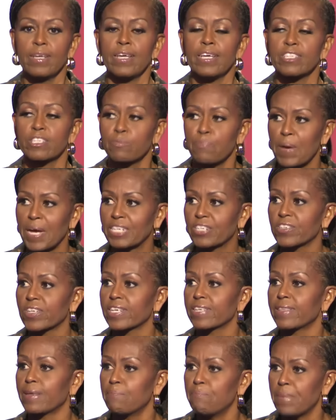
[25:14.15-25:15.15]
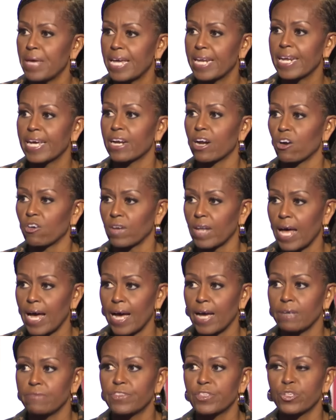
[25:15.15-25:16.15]
especially the men in our
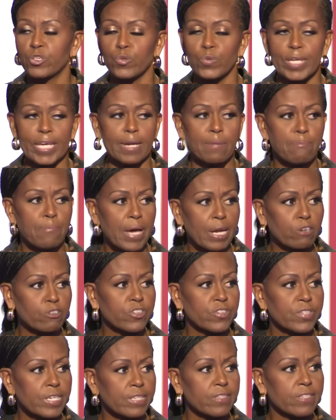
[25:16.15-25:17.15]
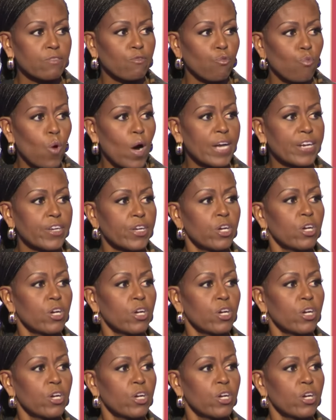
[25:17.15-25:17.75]
lives, to get a better sense of what